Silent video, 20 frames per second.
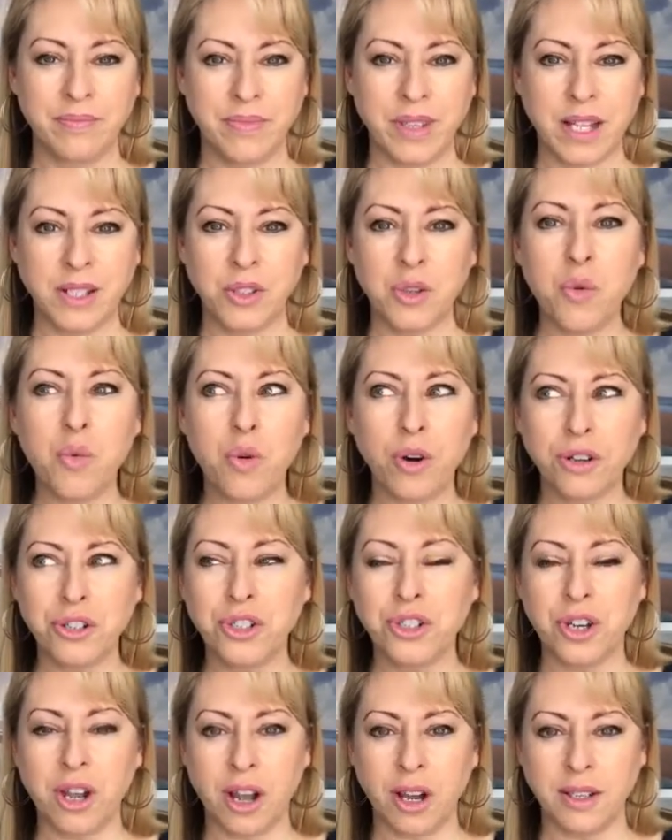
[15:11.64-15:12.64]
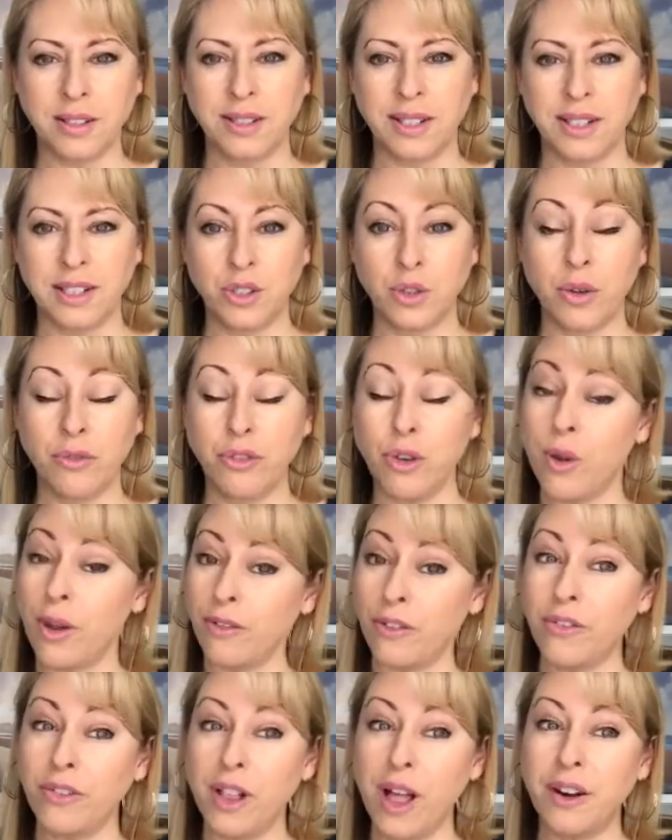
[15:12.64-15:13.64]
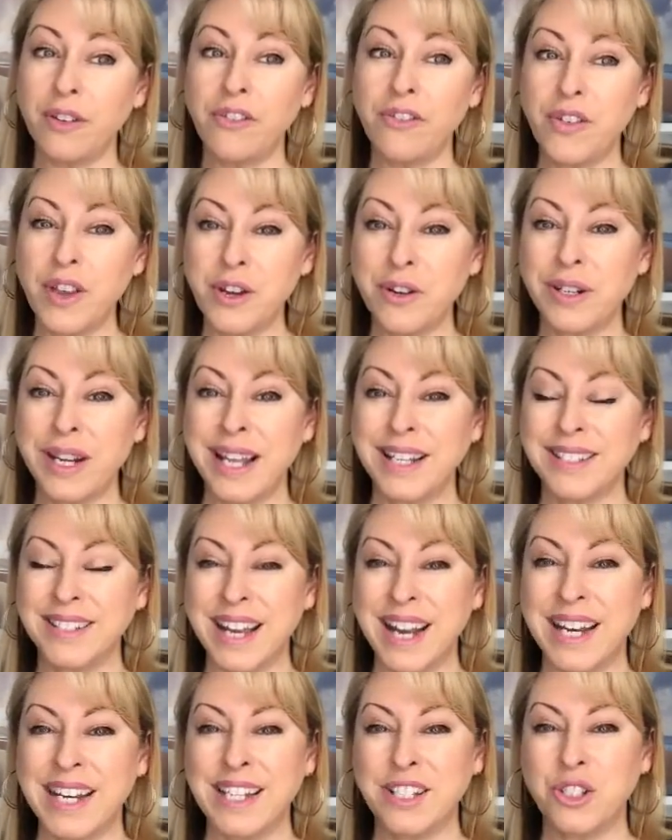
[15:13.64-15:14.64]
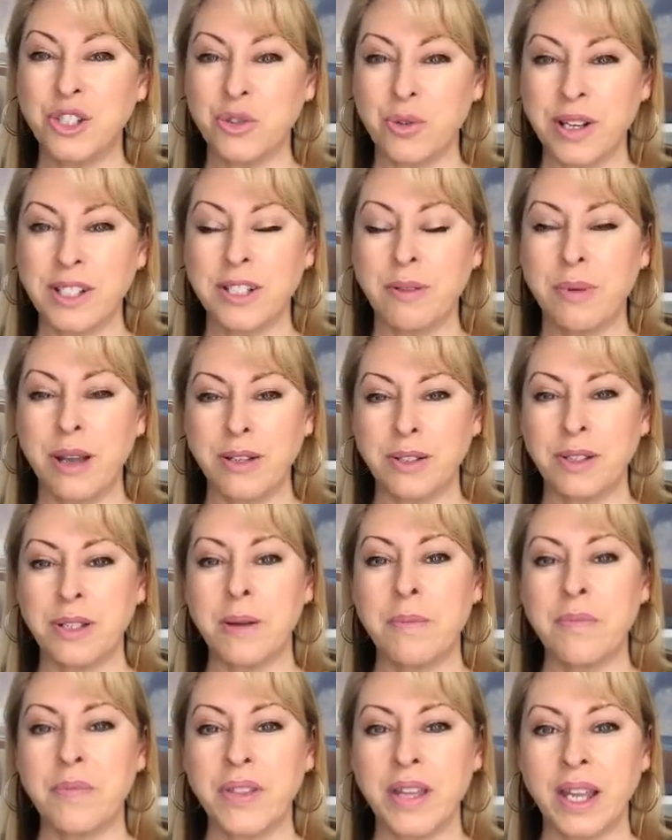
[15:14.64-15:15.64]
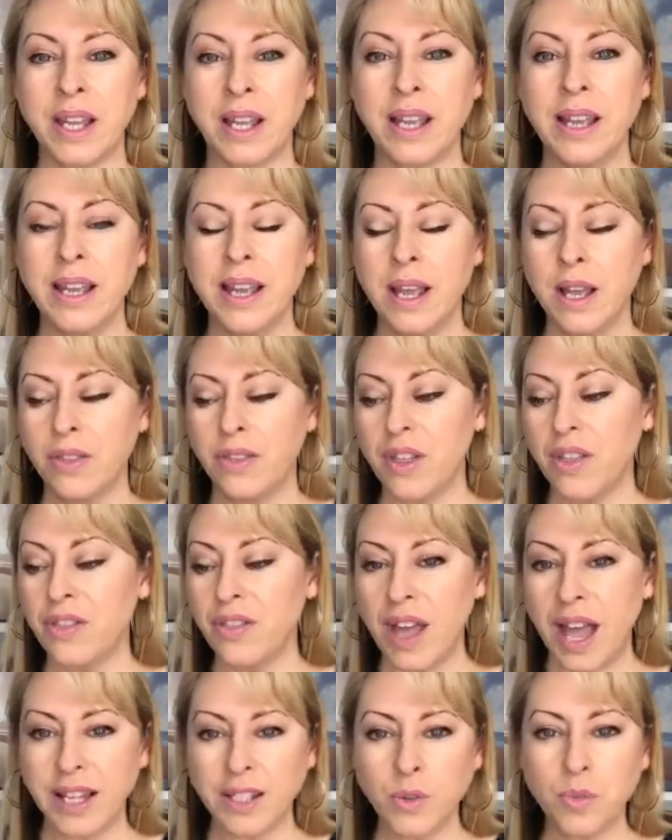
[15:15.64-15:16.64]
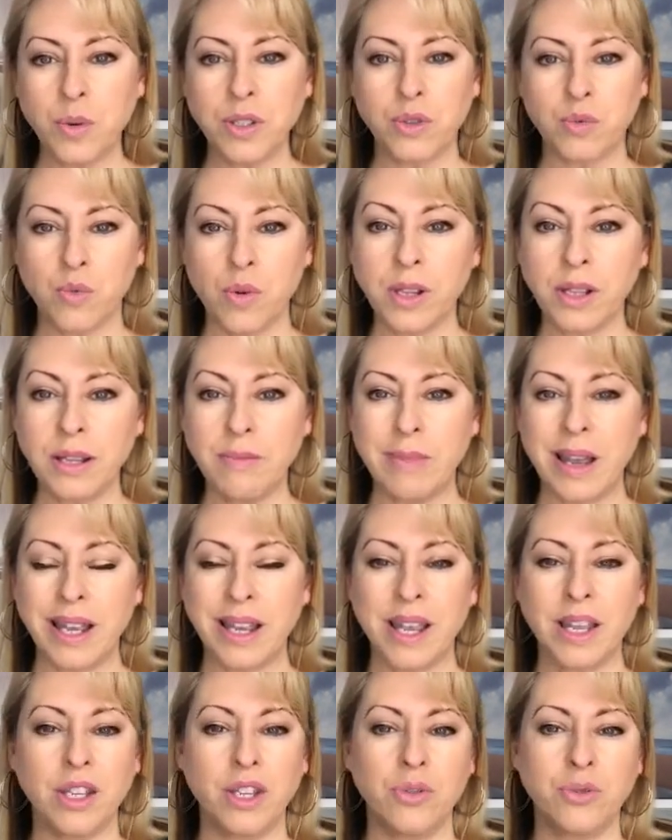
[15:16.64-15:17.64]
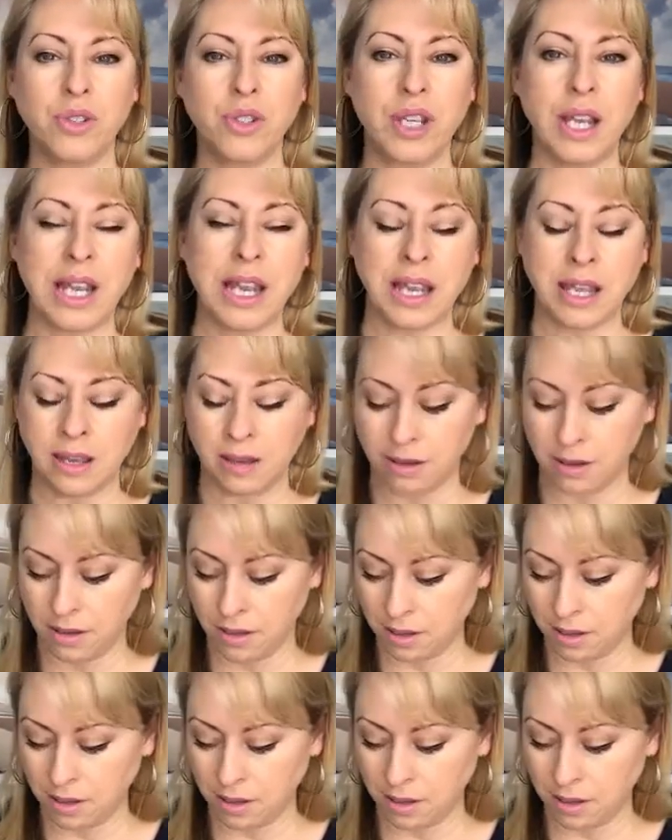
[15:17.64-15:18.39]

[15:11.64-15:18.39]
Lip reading: That's the worst toxin. So if you have a lot of fear and anxiety and stress about something, then that's what's really making you sick.